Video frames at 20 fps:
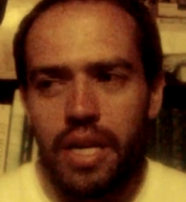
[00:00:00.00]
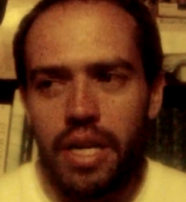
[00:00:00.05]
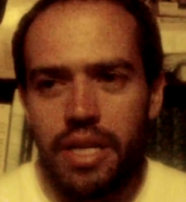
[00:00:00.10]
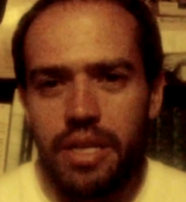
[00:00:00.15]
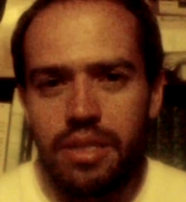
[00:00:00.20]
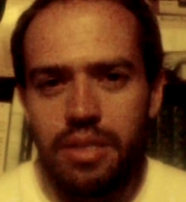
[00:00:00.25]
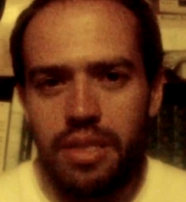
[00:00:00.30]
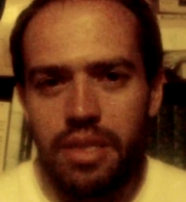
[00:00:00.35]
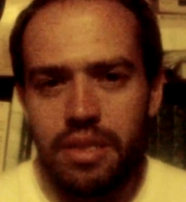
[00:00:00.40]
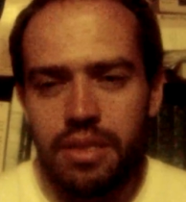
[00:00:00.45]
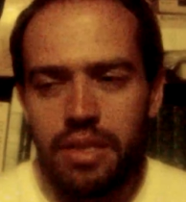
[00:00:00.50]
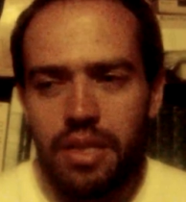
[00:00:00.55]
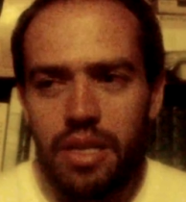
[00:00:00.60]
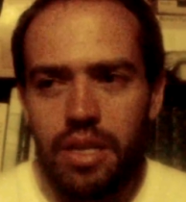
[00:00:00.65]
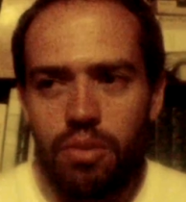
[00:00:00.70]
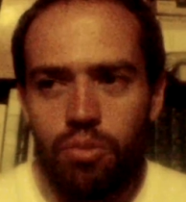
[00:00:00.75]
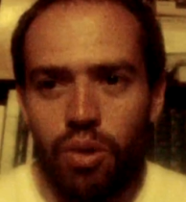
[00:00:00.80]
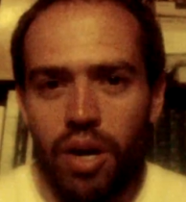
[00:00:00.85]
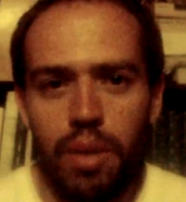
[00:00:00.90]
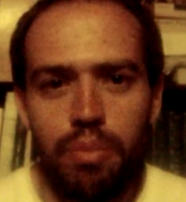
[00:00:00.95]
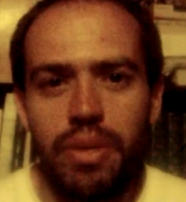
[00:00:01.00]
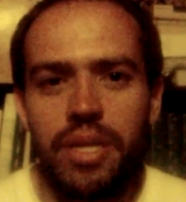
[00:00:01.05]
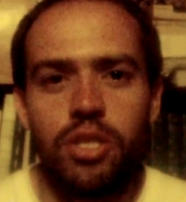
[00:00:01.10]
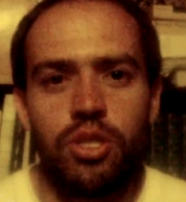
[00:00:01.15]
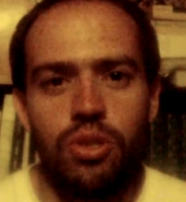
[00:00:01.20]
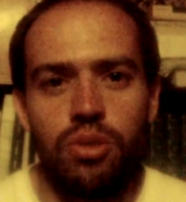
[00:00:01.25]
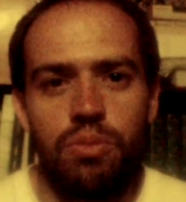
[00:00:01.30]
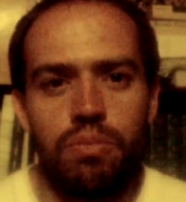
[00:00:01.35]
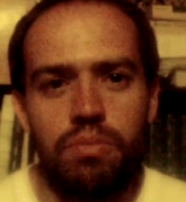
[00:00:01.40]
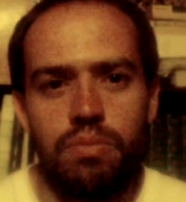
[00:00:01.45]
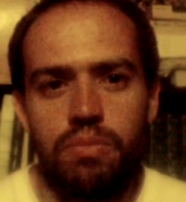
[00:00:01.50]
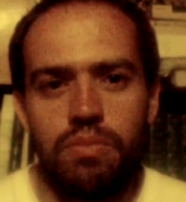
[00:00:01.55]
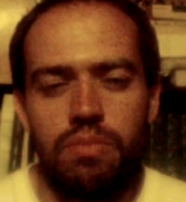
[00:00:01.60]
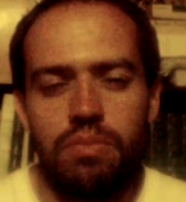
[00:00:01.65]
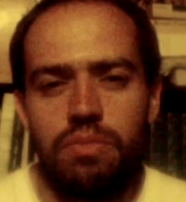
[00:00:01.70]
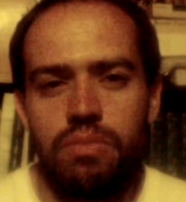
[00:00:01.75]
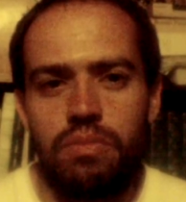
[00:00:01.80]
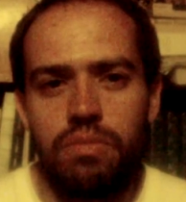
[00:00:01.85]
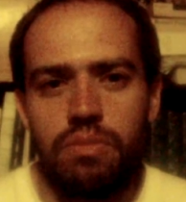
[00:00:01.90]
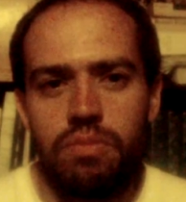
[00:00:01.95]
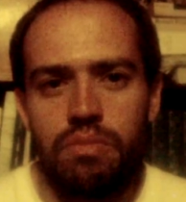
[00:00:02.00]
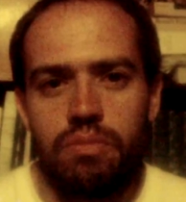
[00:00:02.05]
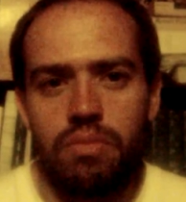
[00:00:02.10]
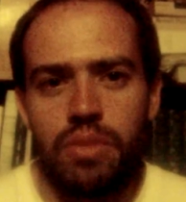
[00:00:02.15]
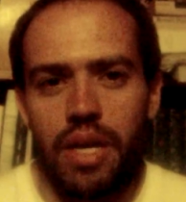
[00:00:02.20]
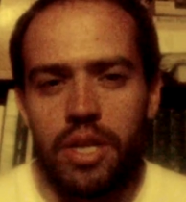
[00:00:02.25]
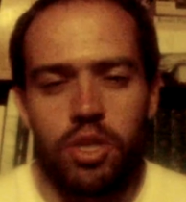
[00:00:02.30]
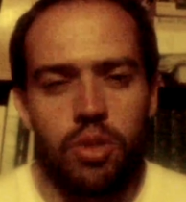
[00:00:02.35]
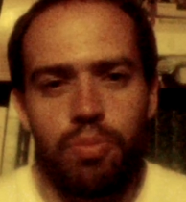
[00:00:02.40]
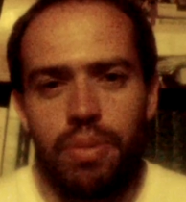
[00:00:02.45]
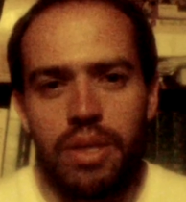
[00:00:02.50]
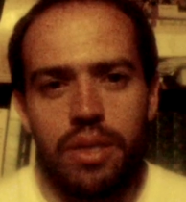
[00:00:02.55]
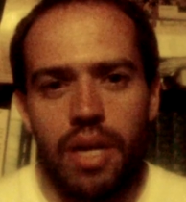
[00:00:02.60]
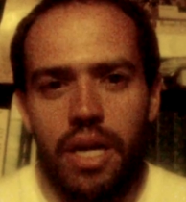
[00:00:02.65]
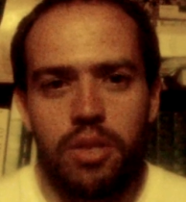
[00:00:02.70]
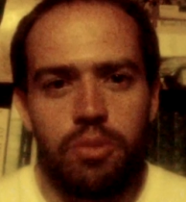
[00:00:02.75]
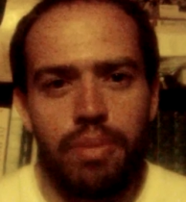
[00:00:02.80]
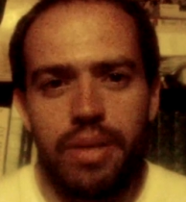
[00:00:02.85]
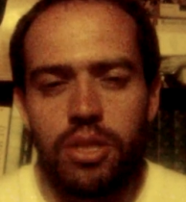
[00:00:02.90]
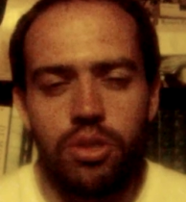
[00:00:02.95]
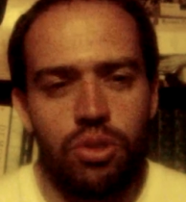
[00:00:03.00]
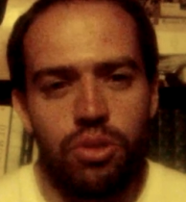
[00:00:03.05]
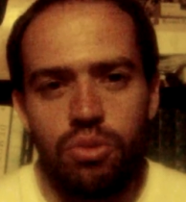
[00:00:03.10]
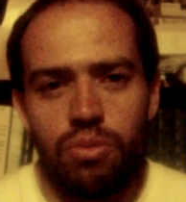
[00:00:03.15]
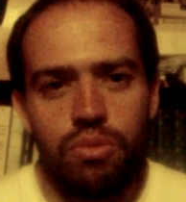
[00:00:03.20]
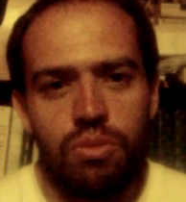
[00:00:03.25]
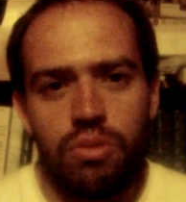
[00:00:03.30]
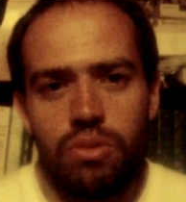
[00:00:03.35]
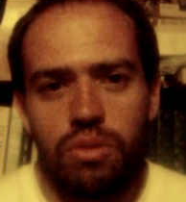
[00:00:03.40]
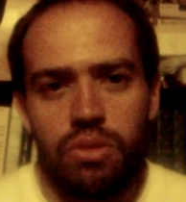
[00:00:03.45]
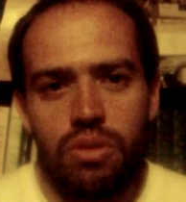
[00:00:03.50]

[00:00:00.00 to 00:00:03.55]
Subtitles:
And he says, well, I beat you. I beat you.